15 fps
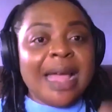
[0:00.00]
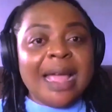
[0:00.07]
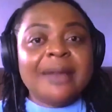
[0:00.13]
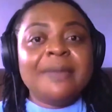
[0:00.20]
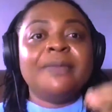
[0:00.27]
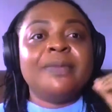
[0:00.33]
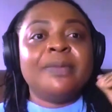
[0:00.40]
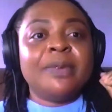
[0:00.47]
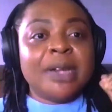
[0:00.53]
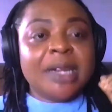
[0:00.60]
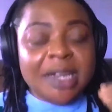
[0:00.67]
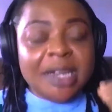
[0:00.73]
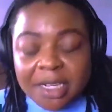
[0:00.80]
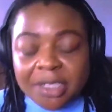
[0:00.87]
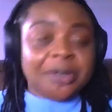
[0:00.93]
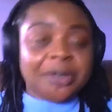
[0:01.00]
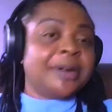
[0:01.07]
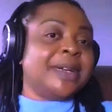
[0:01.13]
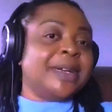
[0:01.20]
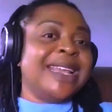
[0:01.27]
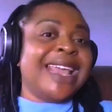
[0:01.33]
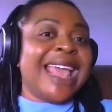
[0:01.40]
learn
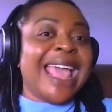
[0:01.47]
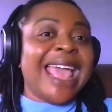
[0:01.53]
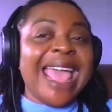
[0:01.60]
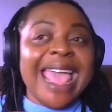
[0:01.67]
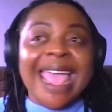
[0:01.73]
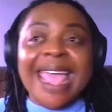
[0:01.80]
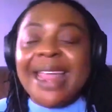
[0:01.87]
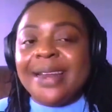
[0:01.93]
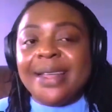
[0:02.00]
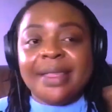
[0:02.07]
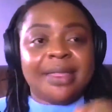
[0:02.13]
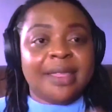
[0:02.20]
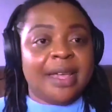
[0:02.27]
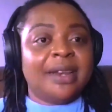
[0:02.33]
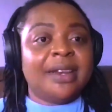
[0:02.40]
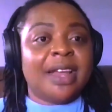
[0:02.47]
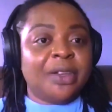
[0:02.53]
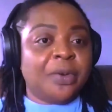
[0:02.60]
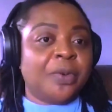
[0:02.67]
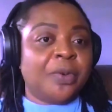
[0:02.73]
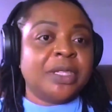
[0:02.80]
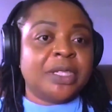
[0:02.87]
literally anything that
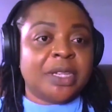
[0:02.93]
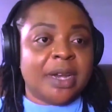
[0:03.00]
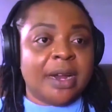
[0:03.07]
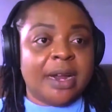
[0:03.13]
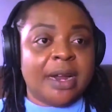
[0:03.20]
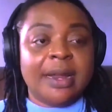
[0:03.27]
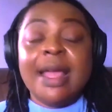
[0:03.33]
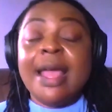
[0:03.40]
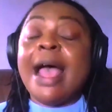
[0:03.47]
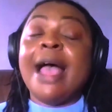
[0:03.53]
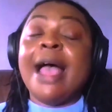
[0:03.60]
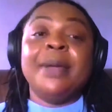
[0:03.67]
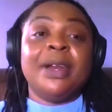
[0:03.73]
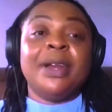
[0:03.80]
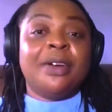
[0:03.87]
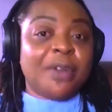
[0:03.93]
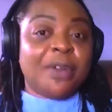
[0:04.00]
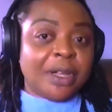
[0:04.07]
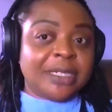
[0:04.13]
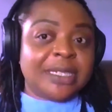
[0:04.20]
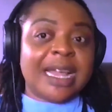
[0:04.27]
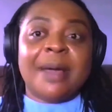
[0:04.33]
you want to learn. I mean, of
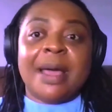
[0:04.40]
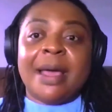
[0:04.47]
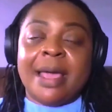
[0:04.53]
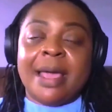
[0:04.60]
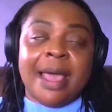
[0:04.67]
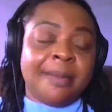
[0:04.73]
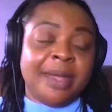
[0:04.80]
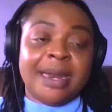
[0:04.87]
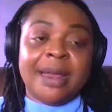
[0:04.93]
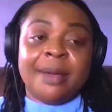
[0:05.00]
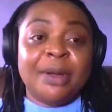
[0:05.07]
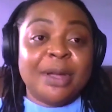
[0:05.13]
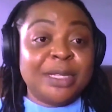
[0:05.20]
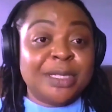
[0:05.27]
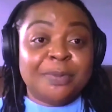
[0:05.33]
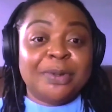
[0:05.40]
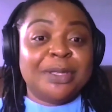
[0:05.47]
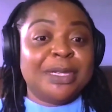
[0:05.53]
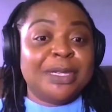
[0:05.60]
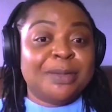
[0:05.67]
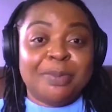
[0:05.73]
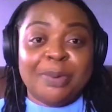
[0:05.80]
course, I mean, I'm going to put
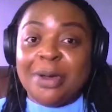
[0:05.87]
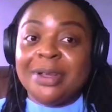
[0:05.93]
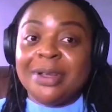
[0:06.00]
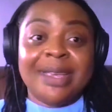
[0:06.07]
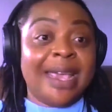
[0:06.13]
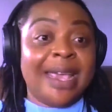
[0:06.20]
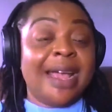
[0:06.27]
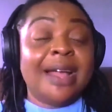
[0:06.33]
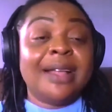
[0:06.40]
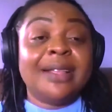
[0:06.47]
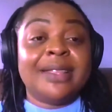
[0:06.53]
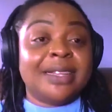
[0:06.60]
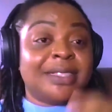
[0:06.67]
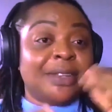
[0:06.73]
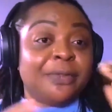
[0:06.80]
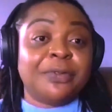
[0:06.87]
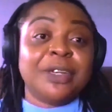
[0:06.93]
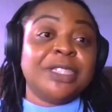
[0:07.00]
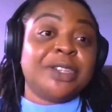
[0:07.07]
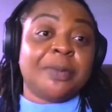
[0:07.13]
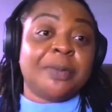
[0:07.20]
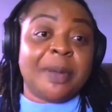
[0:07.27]
this plug here. There's the
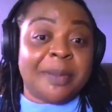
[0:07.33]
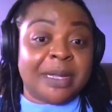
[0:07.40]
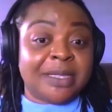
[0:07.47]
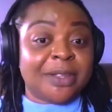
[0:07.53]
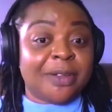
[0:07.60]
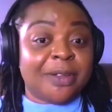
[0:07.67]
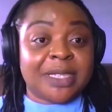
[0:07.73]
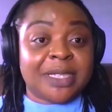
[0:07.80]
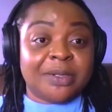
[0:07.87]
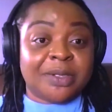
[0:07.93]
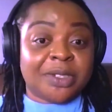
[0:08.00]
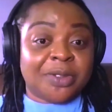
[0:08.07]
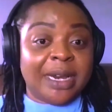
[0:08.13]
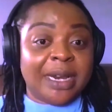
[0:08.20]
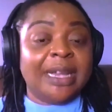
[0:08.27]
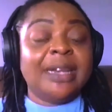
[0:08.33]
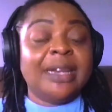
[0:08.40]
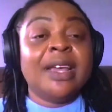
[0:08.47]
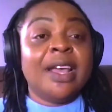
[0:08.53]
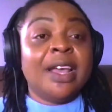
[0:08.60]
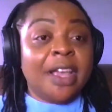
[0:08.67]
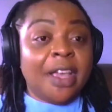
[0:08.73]
free Jobberman soft skills training
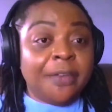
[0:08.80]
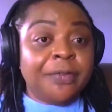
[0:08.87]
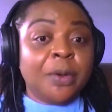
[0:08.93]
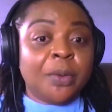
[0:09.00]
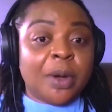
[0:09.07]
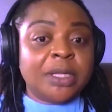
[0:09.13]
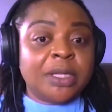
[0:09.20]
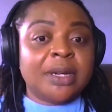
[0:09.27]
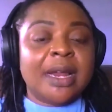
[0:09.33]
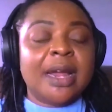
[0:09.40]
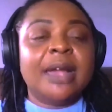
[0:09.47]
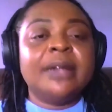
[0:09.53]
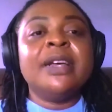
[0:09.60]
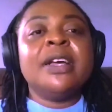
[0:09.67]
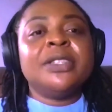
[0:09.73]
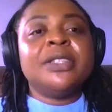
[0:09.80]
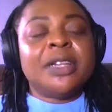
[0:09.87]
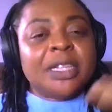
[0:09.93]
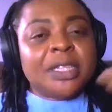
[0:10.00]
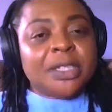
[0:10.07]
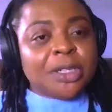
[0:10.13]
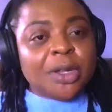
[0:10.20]
if you want to learn. So
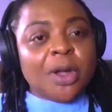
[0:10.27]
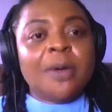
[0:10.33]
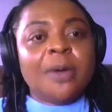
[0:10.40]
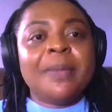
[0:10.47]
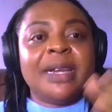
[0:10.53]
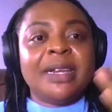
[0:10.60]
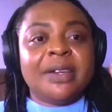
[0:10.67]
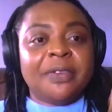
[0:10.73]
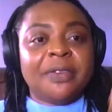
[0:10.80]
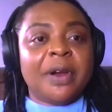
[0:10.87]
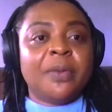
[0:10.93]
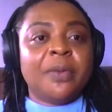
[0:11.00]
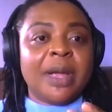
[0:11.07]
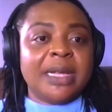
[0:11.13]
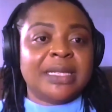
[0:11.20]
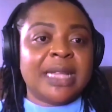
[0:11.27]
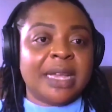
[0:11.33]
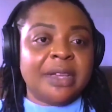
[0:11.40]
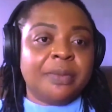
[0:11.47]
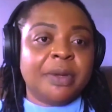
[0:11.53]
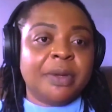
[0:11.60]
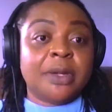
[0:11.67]
there's so many different ways
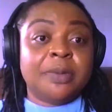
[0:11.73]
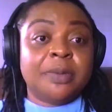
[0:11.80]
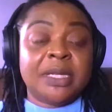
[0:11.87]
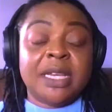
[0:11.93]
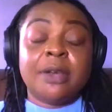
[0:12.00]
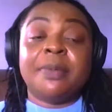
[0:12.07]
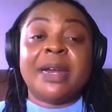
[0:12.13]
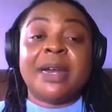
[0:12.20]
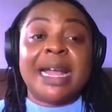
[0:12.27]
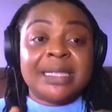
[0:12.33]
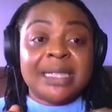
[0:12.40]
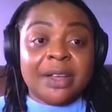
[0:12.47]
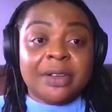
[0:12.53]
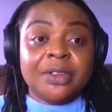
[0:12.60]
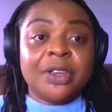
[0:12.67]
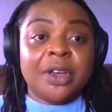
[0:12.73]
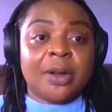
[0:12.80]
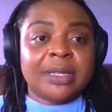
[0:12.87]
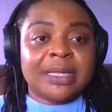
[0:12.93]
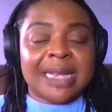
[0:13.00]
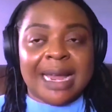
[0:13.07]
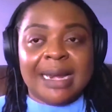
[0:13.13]
that you must upskill. But I tell
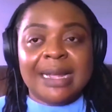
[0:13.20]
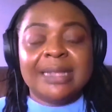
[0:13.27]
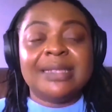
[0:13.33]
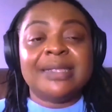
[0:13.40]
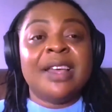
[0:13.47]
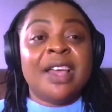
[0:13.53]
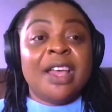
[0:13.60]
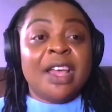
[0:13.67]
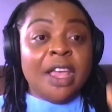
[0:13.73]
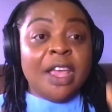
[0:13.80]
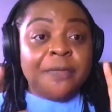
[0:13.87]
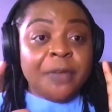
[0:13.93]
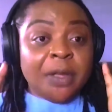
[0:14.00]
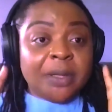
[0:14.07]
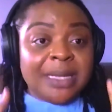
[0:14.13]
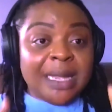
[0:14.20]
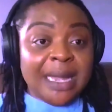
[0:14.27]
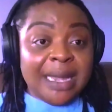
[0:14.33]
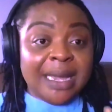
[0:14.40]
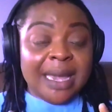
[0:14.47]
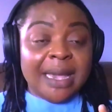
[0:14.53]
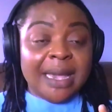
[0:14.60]
young talents, if you're
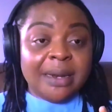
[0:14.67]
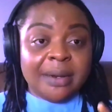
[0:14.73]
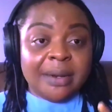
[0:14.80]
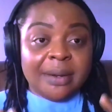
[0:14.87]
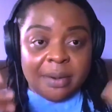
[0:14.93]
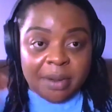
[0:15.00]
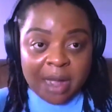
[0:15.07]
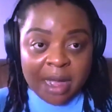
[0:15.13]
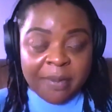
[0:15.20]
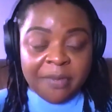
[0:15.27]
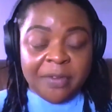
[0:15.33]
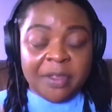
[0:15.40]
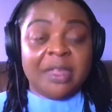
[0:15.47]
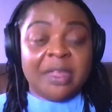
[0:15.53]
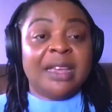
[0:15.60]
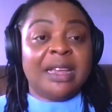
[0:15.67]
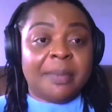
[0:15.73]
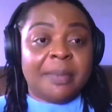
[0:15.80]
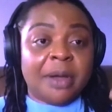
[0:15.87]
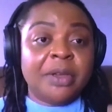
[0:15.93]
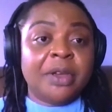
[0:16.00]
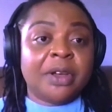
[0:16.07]
thinking
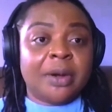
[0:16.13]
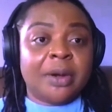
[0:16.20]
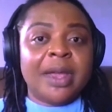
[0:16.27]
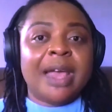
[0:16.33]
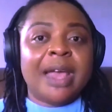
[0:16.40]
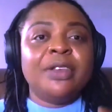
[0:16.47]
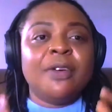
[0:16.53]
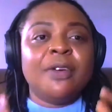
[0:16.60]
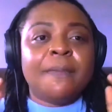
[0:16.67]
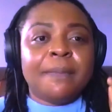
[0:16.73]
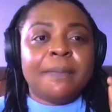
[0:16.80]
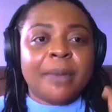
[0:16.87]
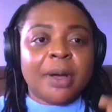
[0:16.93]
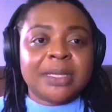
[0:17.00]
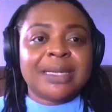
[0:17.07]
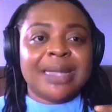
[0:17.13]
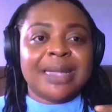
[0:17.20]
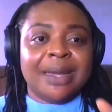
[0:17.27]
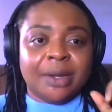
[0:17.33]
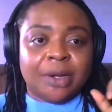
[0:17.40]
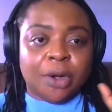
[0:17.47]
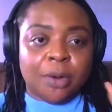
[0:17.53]
about your career, you must
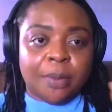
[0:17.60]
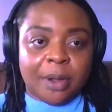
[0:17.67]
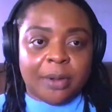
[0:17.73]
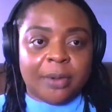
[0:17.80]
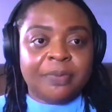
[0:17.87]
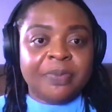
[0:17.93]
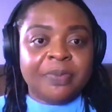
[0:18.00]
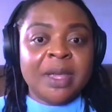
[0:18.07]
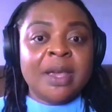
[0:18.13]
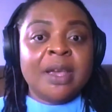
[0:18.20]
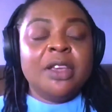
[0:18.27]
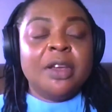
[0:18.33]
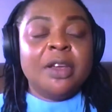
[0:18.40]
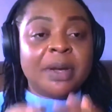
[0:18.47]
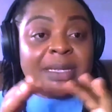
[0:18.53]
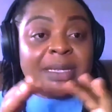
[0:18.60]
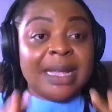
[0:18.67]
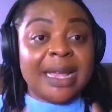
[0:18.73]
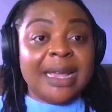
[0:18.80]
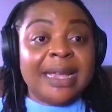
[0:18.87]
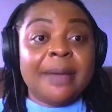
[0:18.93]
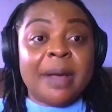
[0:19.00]
think global. You must
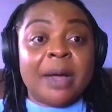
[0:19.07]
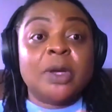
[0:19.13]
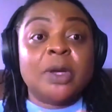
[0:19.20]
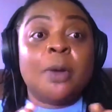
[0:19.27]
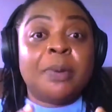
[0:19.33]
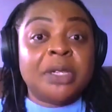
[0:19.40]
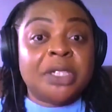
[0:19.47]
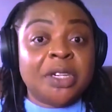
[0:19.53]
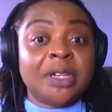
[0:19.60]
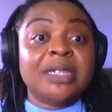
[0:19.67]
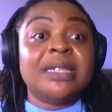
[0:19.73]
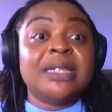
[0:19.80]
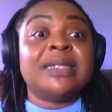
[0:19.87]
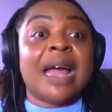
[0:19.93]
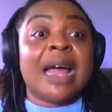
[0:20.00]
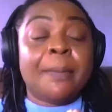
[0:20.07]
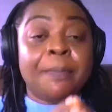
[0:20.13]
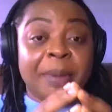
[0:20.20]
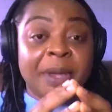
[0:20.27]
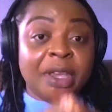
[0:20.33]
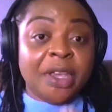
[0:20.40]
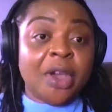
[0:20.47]
think about opportunities
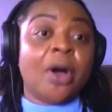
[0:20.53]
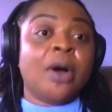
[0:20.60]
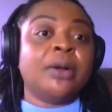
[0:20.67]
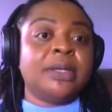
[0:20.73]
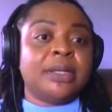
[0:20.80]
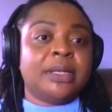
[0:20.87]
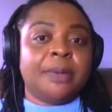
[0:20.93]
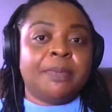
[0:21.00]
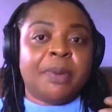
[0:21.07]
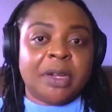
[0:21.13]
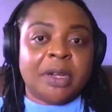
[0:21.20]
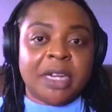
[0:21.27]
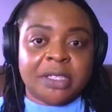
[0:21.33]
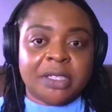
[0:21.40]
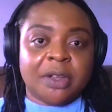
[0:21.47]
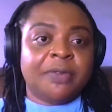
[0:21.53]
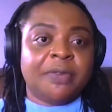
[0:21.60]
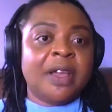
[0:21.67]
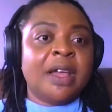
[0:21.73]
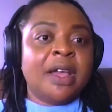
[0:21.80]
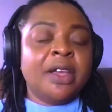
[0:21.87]
beyond the borders of,